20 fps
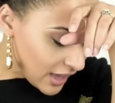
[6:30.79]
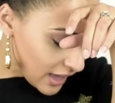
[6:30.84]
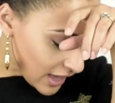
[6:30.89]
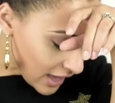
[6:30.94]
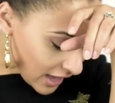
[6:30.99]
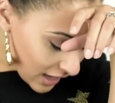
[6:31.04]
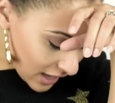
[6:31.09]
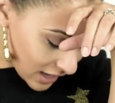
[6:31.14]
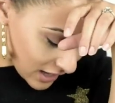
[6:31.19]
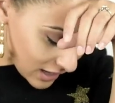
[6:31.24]

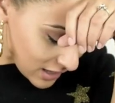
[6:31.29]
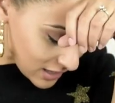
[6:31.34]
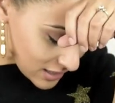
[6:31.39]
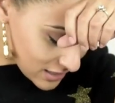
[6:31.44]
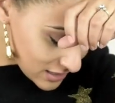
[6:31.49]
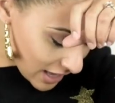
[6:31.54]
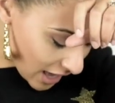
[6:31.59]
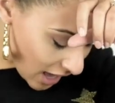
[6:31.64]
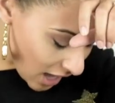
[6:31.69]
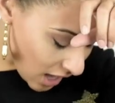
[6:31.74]
head in
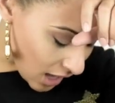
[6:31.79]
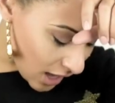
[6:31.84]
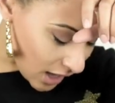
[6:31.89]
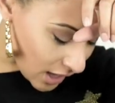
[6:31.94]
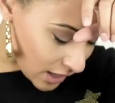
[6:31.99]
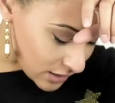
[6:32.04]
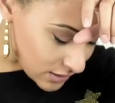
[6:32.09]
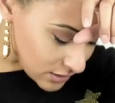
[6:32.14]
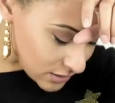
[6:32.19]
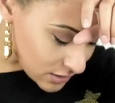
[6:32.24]
his
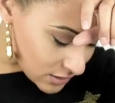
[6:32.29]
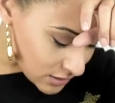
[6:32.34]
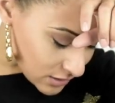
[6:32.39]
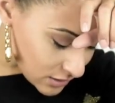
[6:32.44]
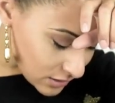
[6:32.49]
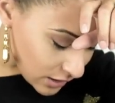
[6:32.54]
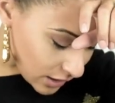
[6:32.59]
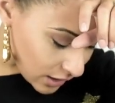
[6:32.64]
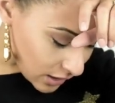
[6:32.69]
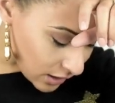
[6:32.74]
hands,
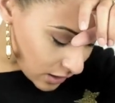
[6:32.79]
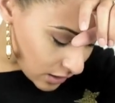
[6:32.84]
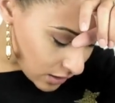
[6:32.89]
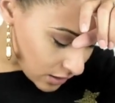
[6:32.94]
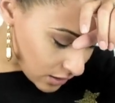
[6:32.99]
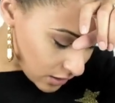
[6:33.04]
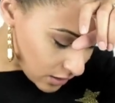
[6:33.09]
like